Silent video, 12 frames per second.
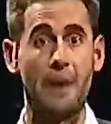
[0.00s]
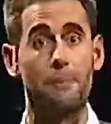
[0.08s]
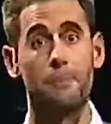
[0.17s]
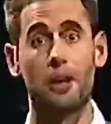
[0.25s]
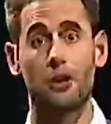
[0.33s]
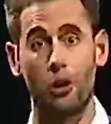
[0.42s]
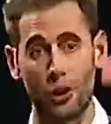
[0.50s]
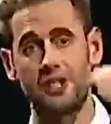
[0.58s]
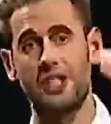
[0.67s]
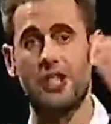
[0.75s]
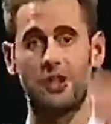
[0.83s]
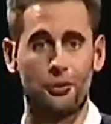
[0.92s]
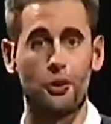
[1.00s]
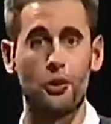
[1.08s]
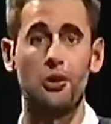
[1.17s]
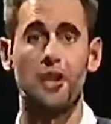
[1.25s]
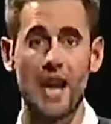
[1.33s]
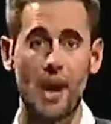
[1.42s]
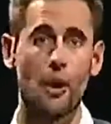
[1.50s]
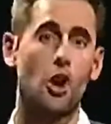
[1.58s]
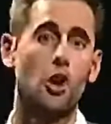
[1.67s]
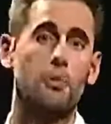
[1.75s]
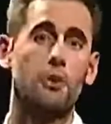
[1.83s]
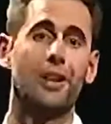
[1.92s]
And because he's for you, now
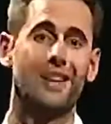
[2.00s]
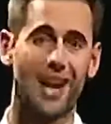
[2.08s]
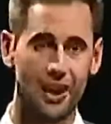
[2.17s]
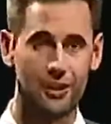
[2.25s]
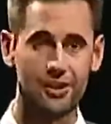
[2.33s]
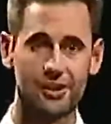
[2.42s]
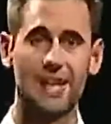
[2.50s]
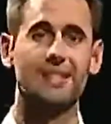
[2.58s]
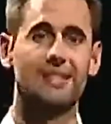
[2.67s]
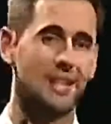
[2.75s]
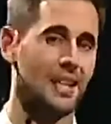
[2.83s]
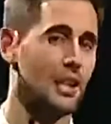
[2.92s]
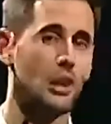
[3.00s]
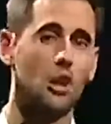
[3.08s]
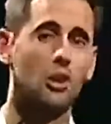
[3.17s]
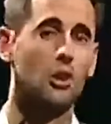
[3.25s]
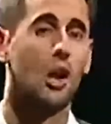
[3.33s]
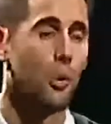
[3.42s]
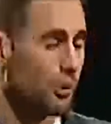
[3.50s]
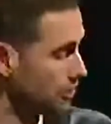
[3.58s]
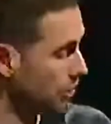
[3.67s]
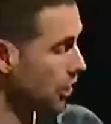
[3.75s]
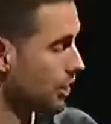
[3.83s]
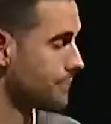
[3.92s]
I hope you're encouraged to get alone
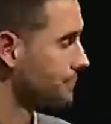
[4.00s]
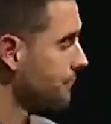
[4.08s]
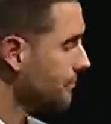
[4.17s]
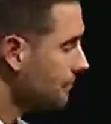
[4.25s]
with God.